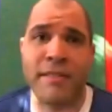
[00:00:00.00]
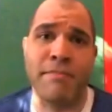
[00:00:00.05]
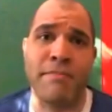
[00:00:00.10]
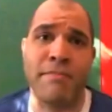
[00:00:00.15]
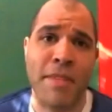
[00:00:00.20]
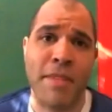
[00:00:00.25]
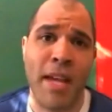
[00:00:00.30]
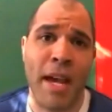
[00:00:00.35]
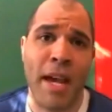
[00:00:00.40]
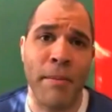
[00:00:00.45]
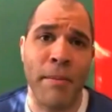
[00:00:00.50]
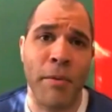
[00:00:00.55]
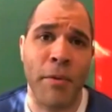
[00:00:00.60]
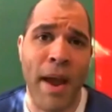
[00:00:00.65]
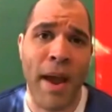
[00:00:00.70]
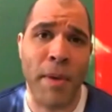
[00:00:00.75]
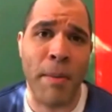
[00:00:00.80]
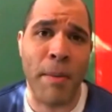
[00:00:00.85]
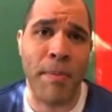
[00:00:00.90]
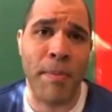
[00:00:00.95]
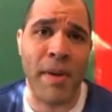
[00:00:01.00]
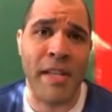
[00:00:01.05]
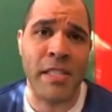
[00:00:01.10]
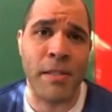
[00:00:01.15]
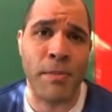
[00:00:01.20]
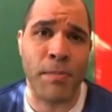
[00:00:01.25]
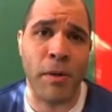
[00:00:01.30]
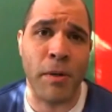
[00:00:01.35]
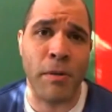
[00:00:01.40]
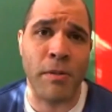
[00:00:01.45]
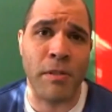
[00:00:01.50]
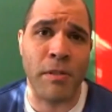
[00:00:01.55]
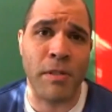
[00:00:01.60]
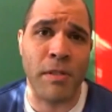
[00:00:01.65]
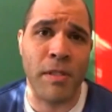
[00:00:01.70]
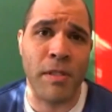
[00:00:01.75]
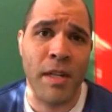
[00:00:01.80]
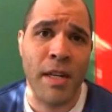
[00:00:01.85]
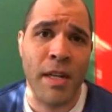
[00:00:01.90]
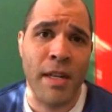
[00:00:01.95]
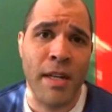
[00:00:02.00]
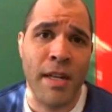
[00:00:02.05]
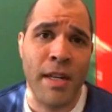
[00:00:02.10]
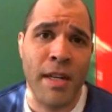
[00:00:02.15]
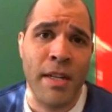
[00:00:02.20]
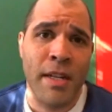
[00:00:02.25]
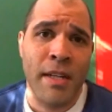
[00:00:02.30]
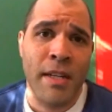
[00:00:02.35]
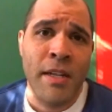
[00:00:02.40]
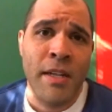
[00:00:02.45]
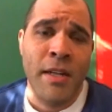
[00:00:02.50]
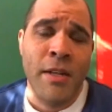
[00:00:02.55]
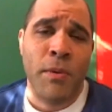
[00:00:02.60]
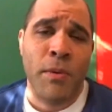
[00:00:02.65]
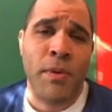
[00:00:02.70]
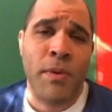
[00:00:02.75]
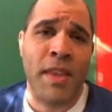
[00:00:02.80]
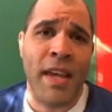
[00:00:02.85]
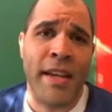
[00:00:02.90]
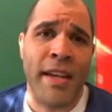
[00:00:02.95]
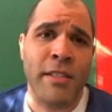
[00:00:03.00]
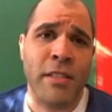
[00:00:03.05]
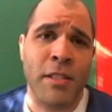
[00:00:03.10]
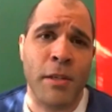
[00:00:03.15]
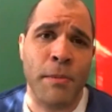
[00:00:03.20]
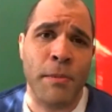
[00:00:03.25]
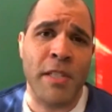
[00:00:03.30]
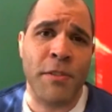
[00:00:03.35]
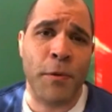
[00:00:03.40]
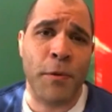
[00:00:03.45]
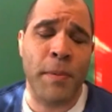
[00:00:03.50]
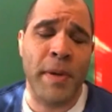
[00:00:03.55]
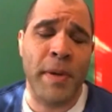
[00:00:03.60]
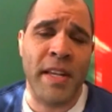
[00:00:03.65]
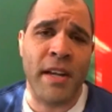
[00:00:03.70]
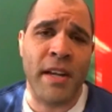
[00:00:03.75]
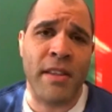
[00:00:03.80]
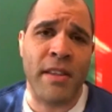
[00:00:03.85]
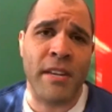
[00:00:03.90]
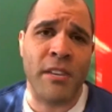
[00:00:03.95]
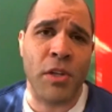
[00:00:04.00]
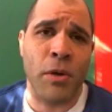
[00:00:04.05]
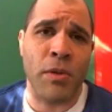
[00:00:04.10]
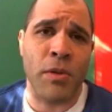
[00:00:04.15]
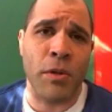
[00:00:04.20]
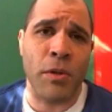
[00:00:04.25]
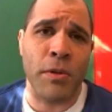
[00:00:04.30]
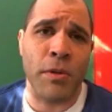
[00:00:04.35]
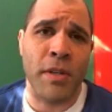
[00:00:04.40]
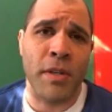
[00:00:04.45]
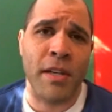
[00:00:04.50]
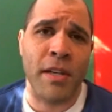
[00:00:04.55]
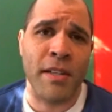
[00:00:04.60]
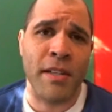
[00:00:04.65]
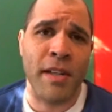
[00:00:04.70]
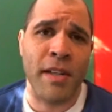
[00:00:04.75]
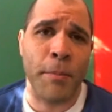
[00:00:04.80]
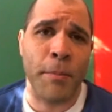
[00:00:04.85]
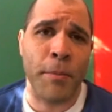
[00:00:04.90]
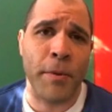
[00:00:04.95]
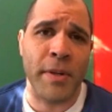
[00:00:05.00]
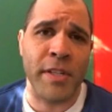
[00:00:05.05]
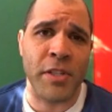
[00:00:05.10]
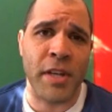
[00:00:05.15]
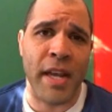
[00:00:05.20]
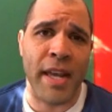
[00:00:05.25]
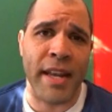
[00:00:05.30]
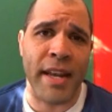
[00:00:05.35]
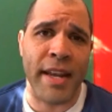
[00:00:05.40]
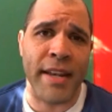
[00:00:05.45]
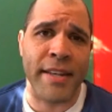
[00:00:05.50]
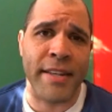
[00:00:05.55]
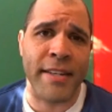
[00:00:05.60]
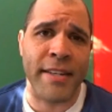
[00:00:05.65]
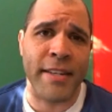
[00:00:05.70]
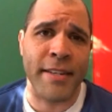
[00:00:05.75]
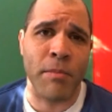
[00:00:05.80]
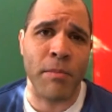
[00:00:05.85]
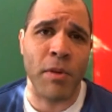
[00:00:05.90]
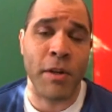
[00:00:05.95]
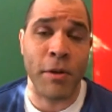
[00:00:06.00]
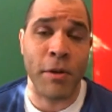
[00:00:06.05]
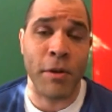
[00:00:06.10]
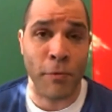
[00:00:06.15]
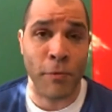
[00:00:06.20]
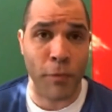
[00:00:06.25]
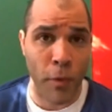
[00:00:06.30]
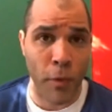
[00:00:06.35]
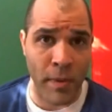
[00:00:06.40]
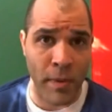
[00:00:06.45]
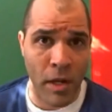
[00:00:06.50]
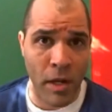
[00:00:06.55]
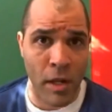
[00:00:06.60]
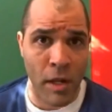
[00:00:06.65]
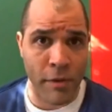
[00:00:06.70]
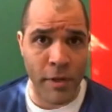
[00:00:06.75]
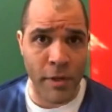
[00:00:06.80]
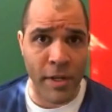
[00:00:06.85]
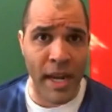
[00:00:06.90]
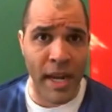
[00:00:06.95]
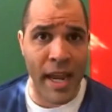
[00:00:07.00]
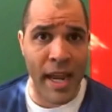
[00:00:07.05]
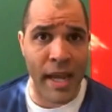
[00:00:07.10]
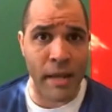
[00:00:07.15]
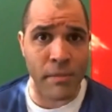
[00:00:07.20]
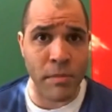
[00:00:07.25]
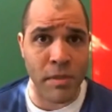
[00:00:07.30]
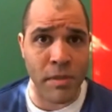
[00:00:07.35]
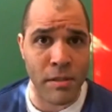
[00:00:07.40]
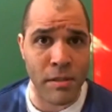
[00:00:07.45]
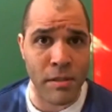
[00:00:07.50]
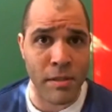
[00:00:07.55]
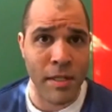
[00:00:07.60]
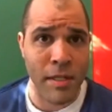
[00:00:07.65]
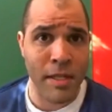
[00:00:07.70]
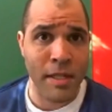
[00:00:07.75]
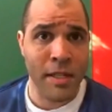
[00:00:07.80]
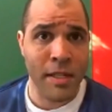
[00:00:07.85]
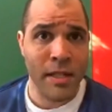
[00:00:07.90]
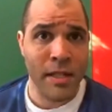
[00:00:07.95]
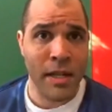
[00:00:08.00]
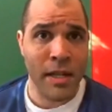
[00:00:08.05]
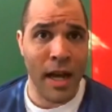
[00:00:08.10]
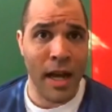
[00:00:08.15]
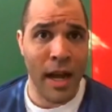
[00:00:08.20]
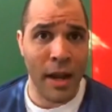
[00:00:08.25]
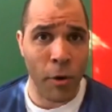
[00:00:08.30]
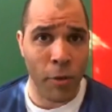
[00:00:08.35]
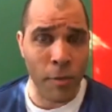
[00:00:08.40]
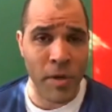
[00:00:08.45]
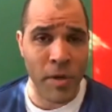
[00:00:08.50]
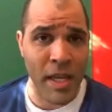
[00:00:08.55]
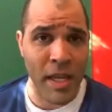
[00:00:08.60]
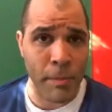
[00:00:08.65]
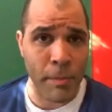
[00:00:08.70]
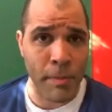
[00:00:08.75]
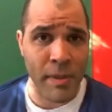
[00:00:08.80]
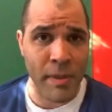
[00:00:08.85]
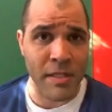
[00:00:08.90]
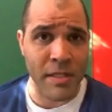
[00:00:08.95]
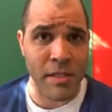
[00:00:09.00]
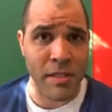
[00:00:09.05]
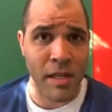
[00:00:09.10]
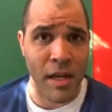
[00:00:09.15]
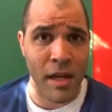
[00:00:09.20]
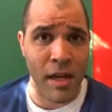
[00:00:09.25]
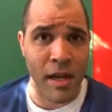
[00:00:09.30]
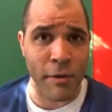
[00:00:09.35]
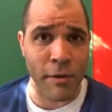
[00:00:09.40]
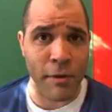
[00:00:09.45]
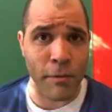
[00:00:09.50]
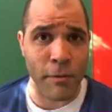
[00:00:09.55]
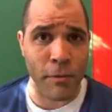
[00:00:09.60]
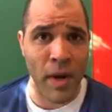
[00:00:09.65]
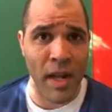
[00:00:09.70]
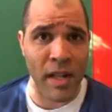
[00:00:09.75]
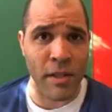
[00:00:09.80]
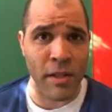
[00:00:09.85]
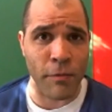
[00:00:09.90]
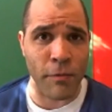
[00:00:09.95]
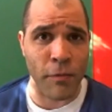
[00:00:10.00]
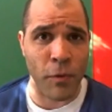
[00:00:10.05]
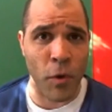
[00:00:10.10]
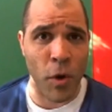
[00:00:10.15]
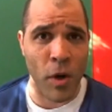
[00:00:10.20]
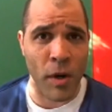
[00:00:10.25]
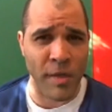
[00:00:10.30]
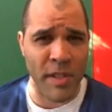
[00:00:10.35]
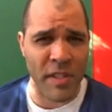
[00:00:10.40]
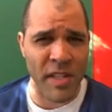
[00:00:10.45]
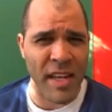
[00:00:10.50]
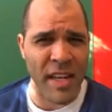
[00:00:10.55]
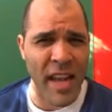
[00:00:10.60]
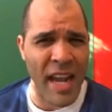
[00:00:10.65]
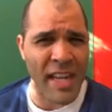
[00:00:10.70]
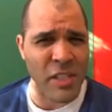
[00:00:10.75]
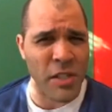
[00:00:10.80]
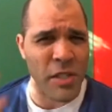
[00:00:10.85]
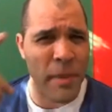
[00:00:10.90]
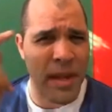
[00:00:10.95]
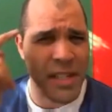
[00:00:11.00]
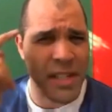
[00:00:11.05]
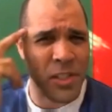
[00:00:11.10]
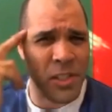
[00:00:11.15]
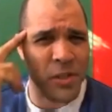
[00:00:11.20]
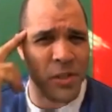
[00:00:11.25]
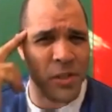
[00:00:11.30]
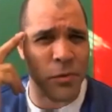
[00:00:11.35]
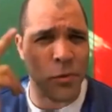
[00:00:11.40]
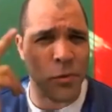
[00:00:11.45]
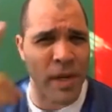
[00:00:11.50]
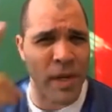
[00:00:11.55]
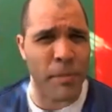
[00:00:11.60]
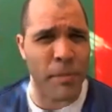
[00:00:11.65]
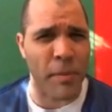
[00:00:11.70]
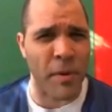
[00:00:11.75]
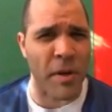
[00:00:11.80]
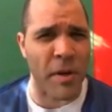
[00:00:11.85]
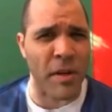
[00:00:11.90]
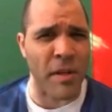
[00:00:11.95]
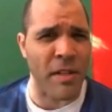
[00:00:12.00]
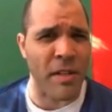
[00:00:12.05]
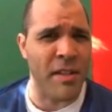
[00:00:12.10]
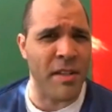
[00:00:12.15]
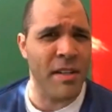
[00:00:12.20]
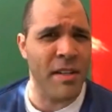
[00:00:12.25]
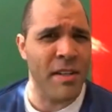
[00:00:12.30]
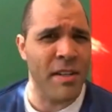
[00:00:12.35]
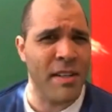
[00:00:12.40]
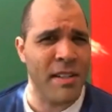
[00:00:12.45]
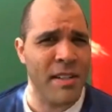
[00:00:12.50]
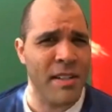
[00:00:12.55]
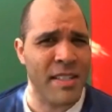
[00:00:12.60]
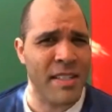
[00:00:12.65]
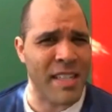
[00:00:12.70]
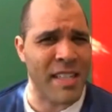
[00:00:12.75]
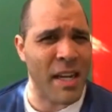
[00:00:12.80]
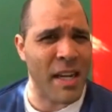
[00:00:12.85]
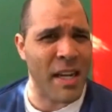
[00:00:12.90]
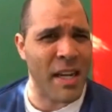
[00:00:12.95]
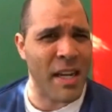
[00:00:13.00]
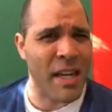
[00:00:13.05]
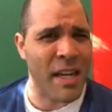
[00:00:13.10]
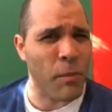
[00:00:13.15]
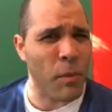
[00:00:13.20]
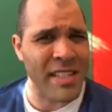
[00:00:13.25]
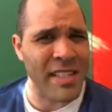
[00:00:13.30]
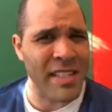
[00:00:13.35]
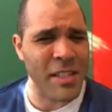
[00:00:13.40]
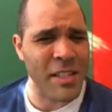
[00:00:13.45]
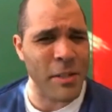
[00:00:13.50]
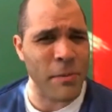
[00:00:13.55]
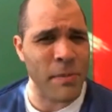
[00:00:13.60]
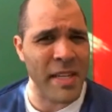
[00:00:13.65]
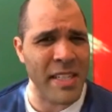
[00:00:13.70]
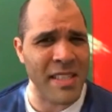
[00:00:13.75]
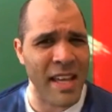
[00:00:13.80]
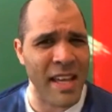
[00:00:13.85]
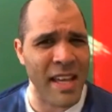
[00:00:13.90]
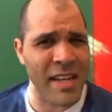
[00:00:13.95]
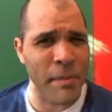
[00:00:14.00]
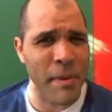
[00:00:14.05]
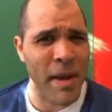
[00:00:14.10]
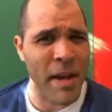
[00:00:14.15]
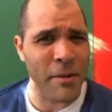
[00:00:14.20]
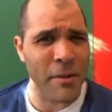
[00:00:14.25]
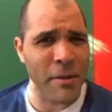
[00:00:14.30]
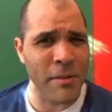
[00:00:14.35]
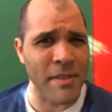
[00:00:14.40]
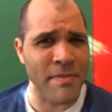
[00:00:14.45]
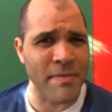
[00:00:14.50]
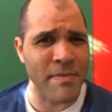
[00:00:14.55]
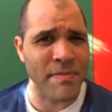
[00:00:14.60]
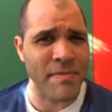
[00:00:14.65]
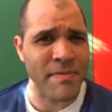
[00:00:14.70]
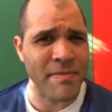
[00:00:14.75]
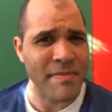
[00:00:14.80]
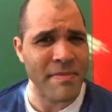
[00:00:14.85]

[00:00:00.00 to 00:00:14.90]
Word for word: it. Time to wrap up, I suppose. Well, thank you so much for being on the show, Luke. I appreciate it. I'm looking forward to all of your games. I hope you keep us uh, well informed. You didn't actually mention Reaper. Is that one I can still be excited about?